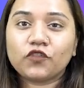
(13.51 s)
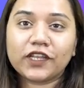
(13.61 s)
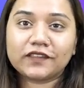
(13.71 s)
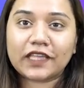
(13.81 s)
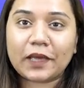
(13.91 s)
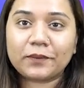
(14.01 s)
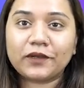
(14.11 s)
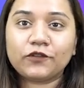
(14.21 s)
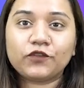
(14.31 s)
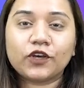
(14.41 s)
For
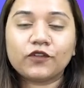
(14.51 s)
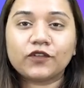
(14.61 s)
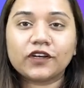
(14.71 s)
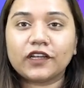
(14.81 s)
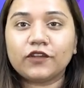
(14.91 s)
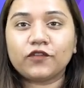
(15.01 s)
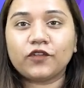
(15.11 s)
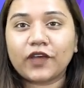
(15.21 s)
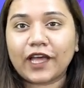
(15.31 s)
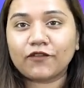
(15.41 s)
example, if
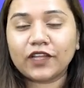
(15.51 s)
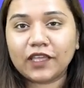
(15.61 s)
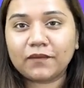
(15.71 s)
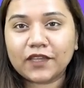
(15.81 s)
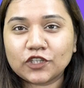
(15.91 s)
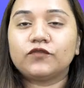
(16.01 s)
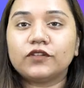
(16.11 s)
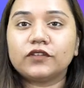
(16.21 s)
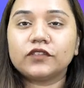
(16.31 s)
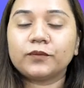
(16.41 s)
you have an image
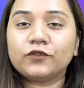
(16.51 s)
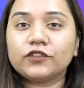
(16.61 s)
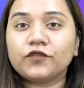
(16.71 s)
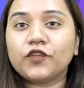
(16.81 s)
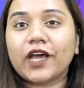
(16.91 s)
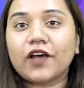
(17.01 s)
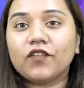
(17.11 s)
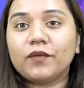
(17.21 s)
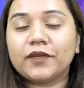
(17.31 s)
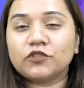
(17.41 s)

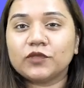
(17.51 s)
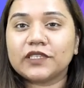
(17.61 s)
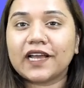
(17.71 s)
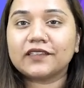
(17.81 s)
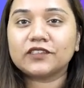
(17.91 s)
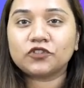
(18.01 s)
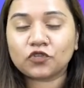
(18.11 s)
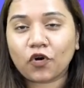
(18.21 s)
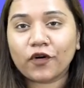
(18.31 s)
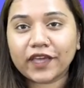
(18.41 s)
which has a
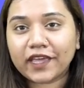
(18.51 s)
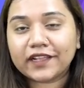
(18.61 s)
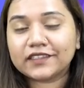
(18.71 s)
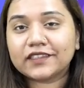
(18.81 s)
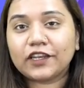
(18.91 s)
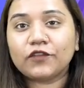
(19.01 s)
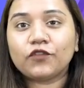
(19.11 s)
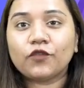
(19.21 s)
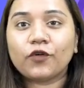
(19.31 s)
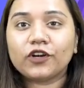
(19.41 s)
strong ends, and if
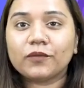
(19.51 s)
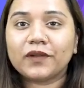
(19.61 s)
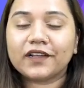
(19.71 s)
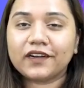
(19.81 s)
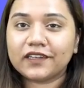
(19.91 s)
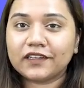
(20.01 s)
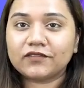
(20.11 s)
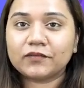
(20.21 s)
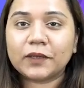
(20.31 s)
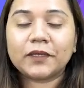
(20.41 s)
you want to blur it,
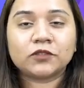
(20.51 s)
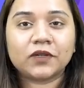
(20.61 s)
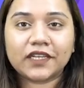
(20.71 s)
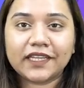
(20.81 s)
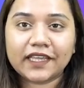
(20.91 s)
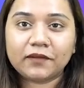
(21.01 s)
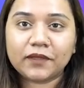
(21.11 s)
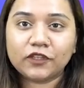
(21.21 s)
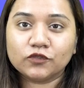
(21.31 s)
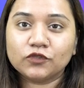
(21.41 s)
then image blurring can
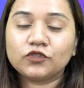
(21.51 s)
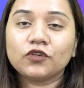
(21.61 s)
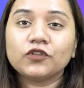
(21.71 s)
be used.